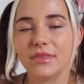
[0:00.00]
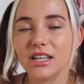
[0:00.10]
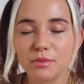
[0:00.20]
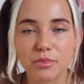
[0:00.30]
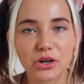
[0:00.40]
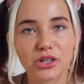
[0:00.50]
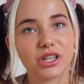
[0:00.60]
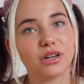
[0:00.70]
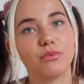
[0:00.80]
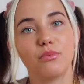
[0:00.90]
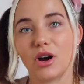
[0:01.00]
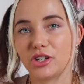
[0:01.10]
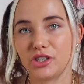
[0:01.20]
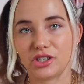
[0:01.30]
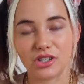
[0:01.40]
This person was
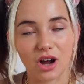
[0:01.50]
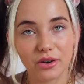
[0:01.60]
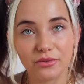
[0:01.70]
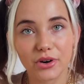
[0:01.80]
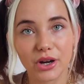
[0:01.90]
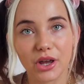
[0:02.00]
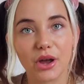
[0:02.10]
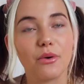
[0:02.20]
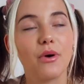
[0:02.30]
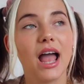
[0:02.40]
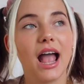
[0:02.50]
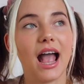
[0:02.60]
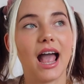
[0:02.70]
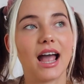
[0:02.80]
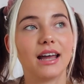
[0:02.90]
just not for you,
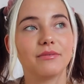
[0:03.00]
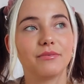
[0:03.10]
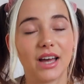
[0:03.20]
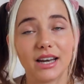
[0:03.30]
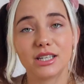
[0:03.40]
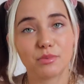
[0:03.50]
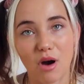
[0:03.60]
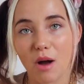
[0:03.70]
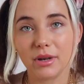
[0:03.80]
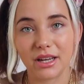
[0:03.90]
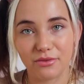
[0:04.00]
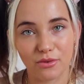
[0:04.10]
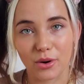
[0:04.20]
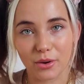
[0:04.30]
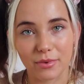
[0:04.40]
and that is probably
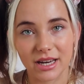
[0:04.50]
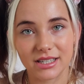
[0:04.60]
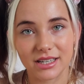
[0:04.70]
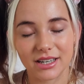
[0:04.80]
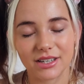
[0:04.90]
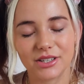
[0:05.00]
for a reason.